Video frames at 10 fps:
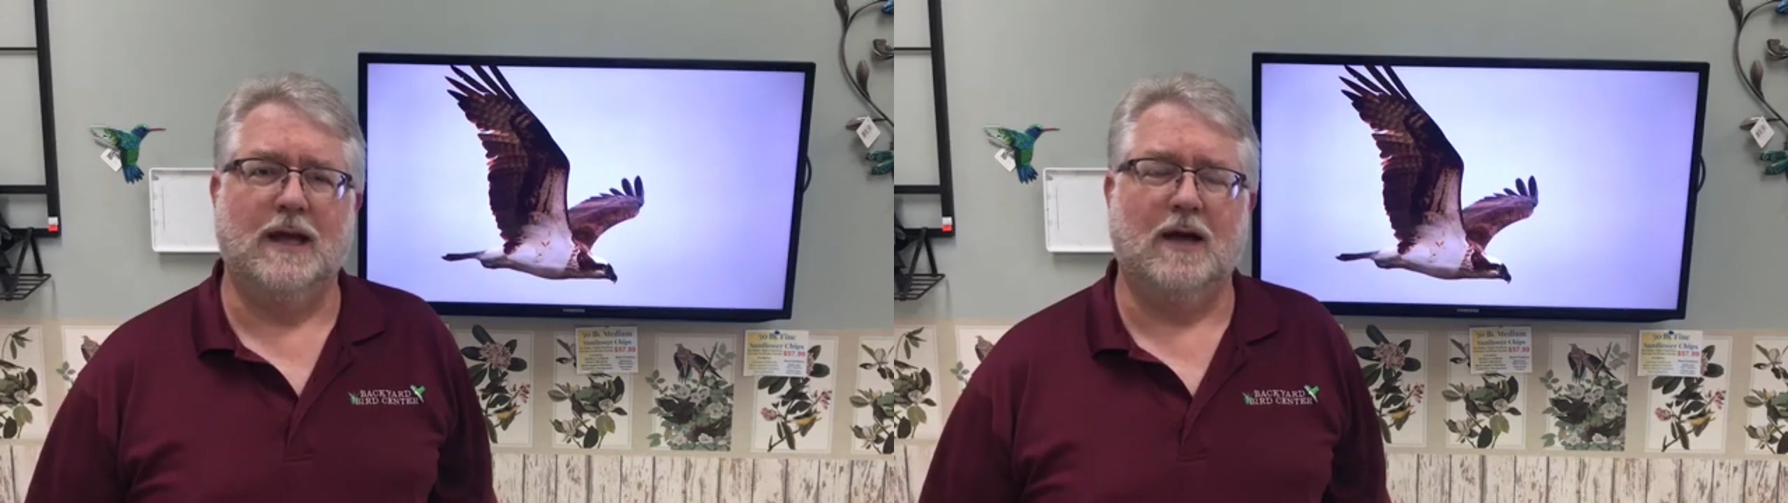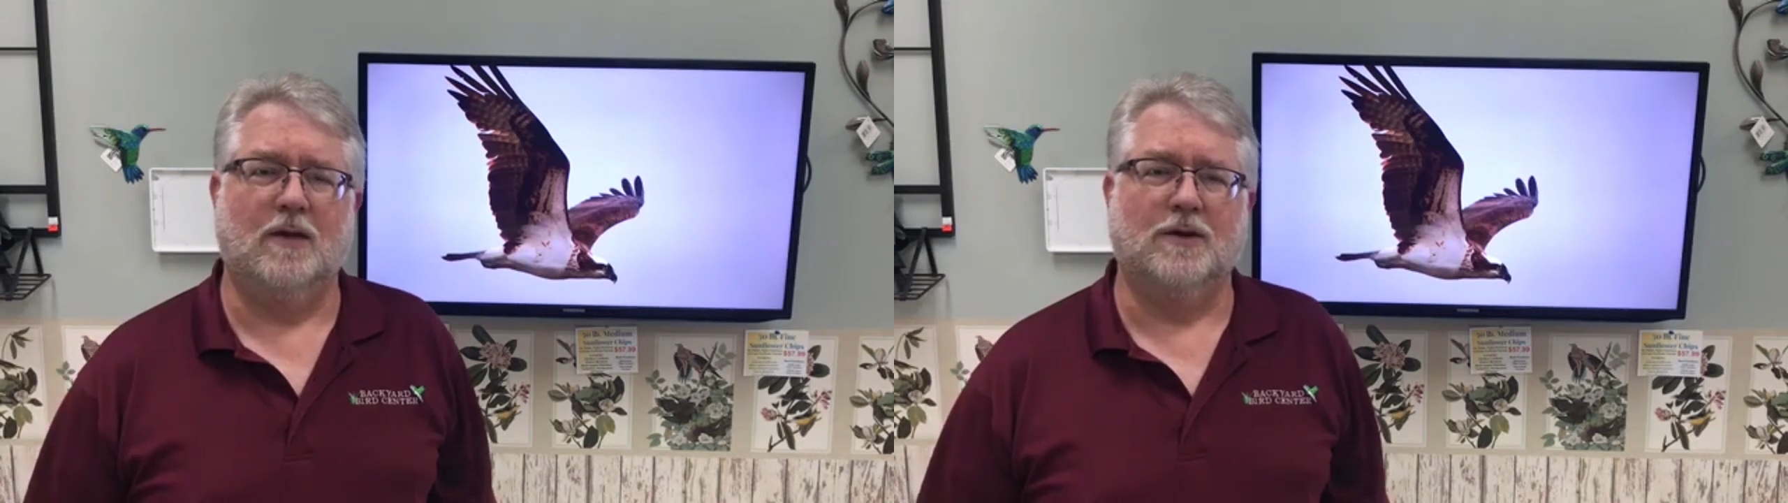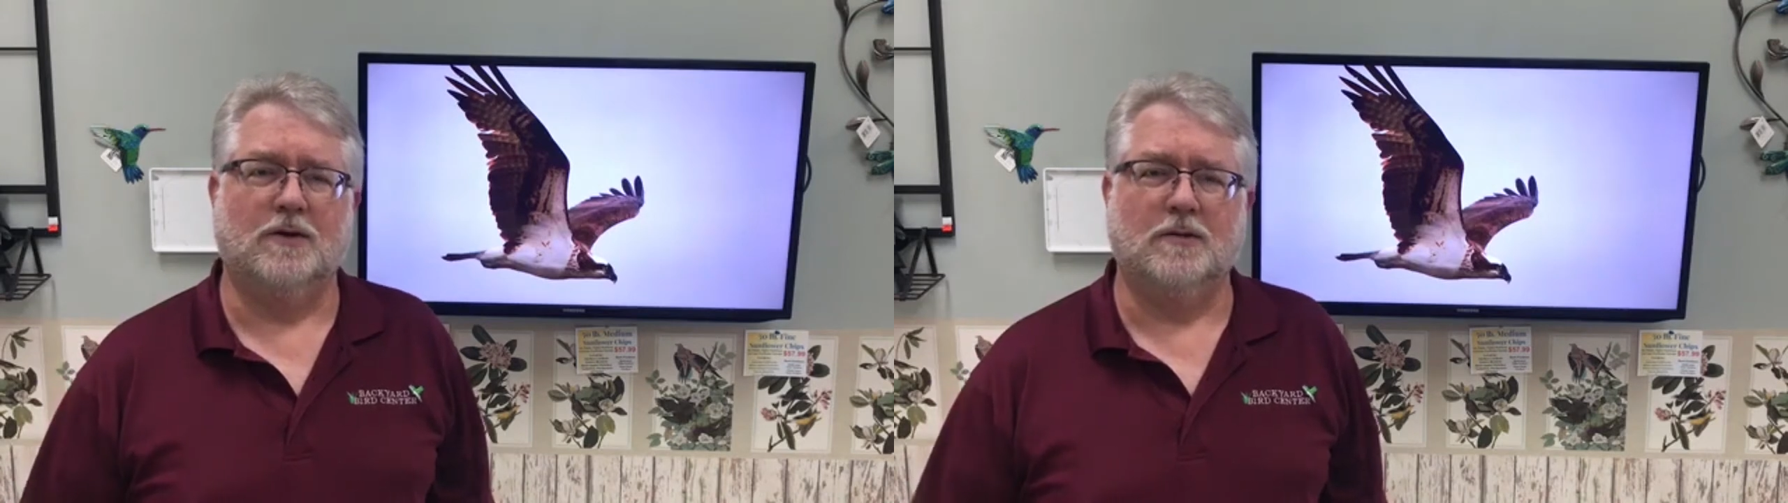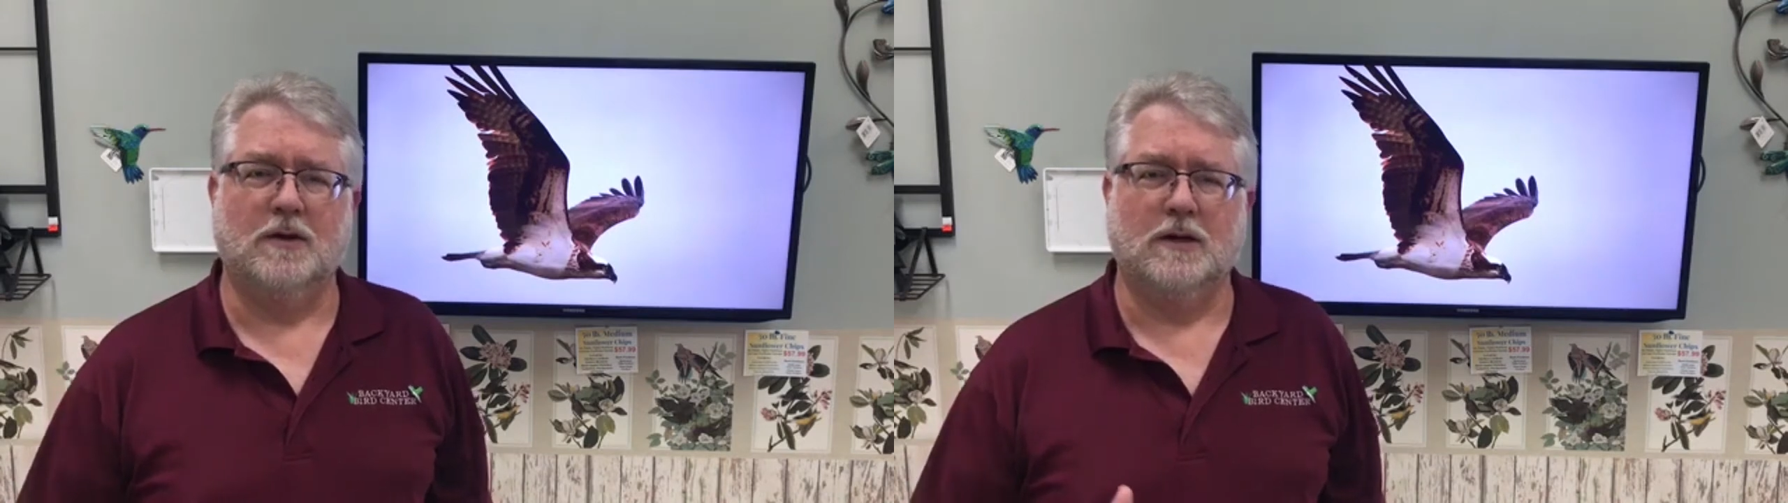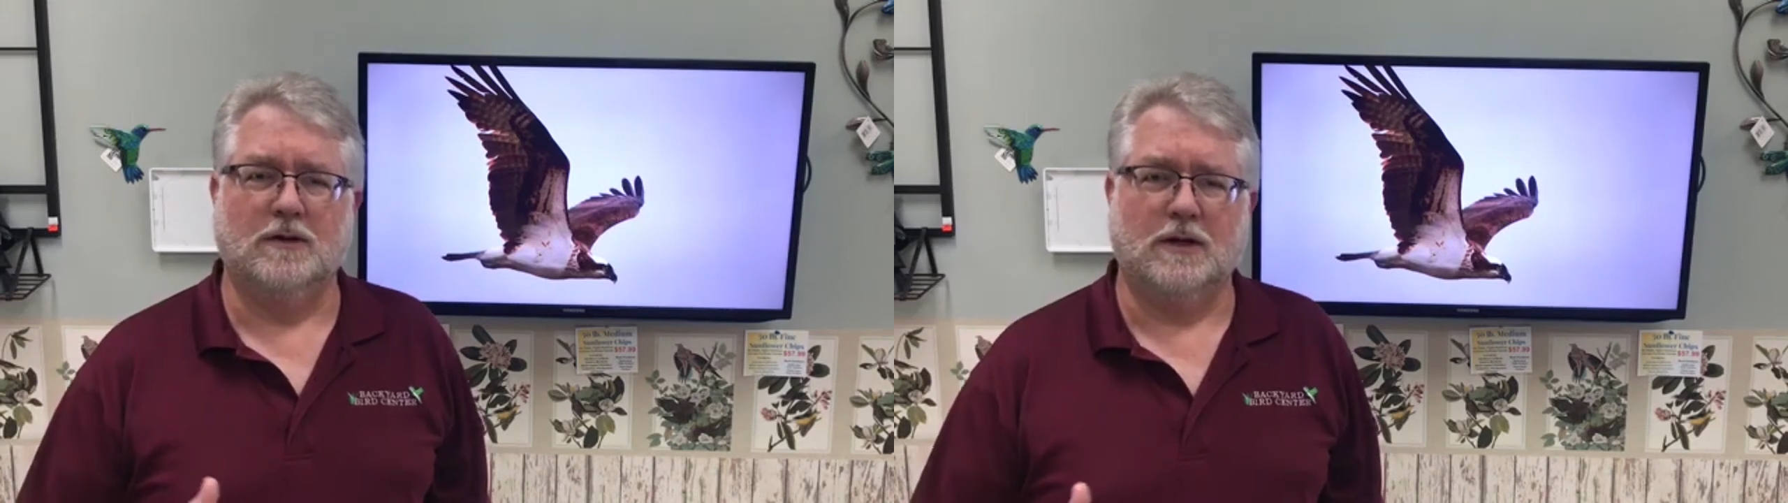Now their